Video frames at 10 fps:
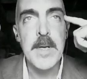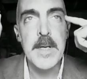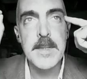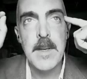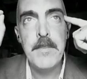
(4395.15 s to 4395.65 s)

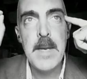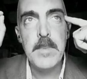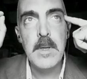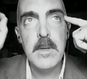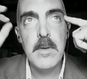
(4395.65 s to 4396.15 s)
Because some
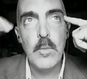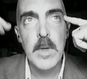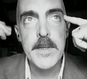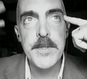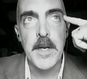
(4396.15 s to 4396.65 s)
people
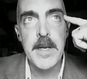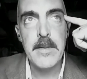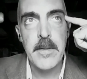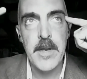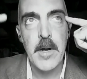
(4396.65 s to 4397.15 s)
will study
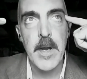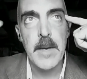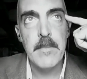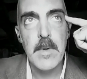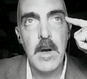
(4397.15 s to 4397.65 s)
the theory
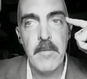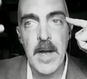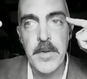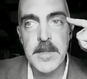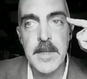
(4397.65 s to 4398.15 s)
of
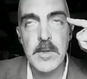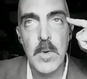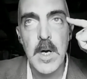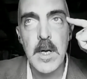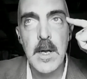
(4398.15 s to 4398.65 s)
how these things
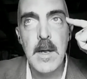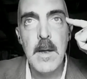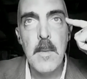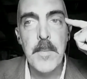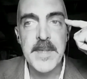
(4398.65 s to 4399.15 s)
work,
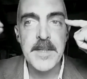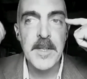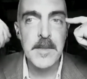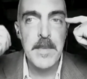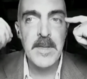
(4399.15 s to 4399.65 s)
but that
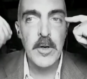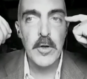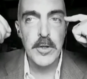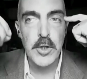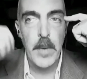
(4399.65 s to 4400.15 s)
doesn't mean they're
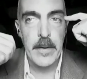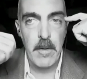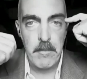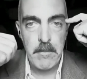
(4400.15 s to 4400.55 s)
good at doing them.